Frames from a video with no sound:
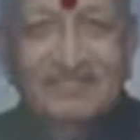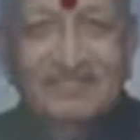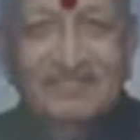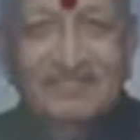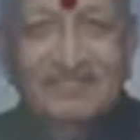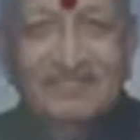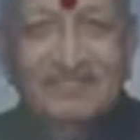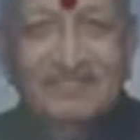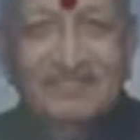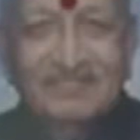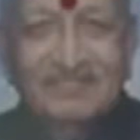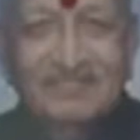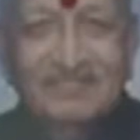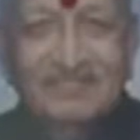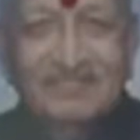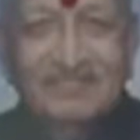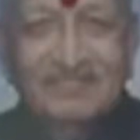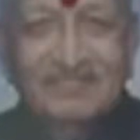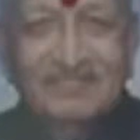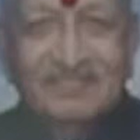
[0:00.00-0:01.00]

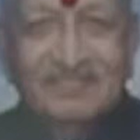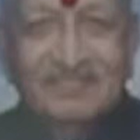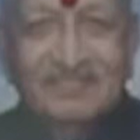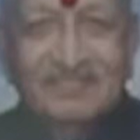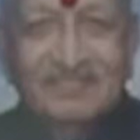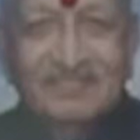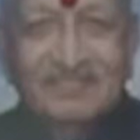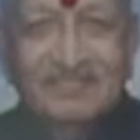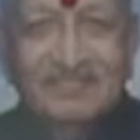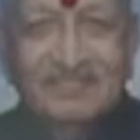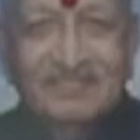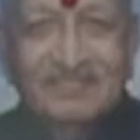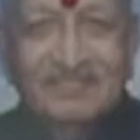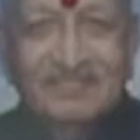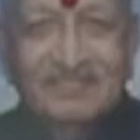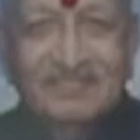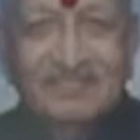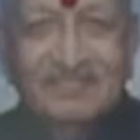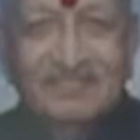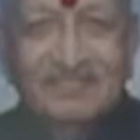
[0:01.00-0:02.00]

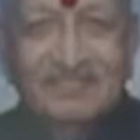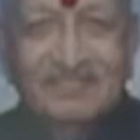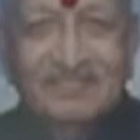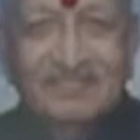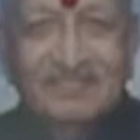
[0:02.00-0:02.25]
(silent)